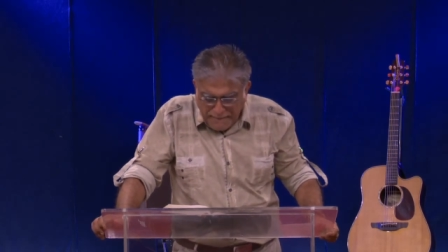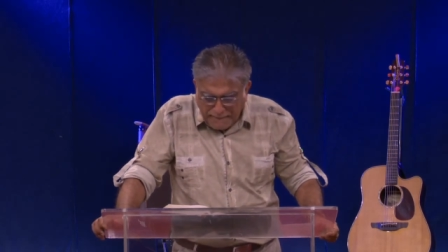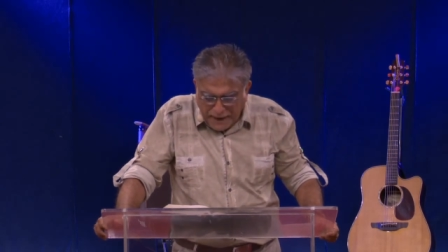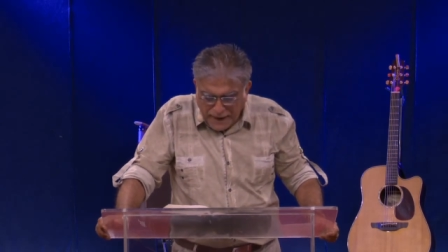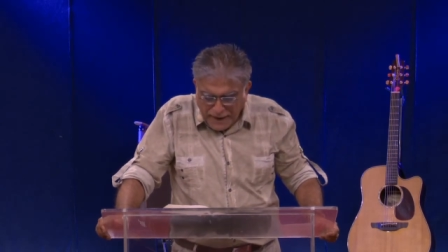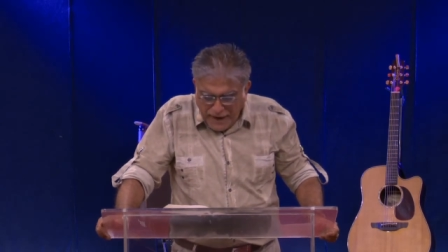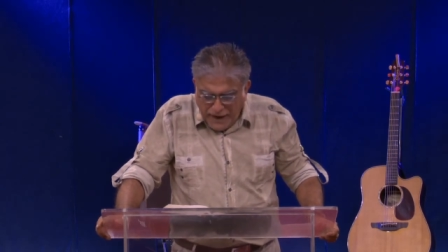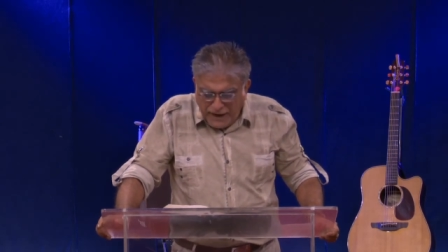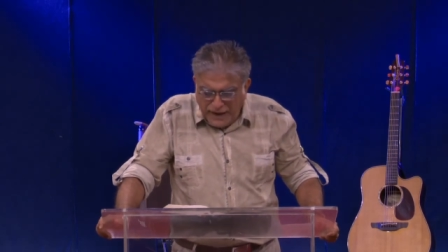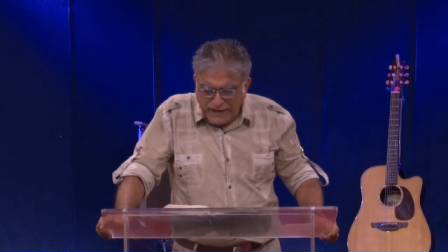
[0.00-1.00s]
Right?
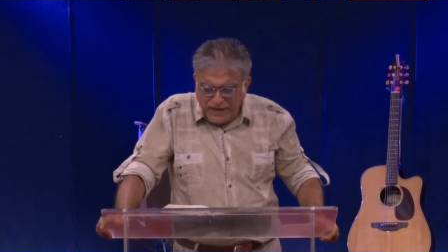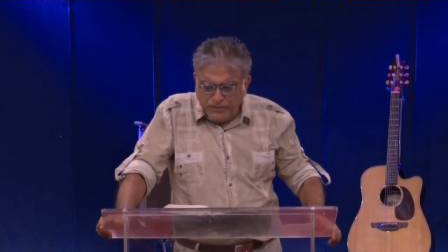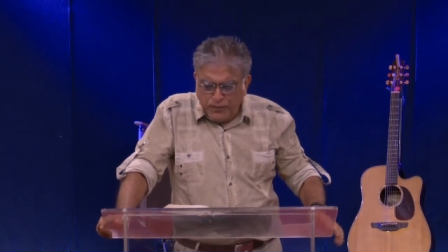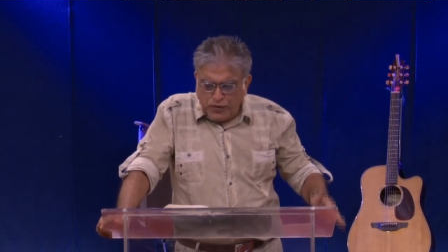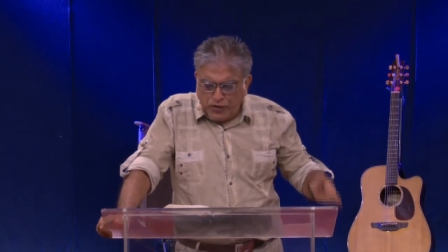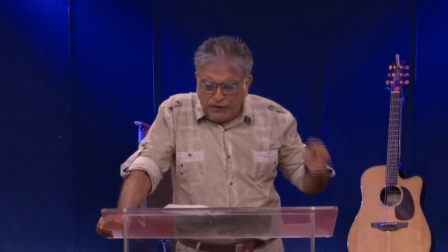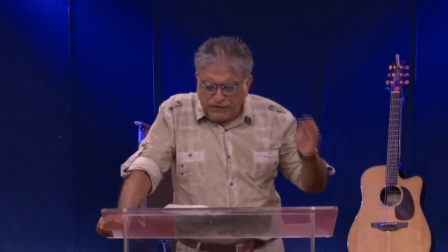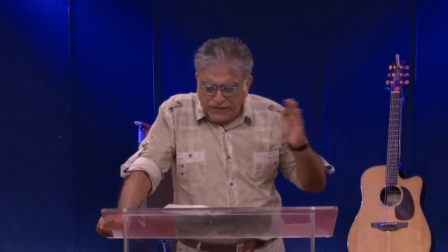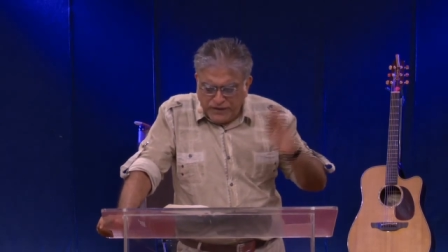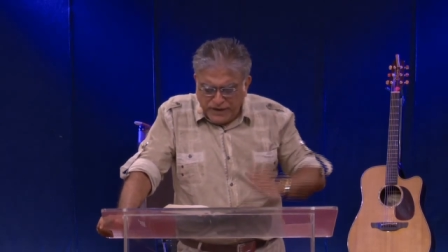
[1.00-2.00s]
This book of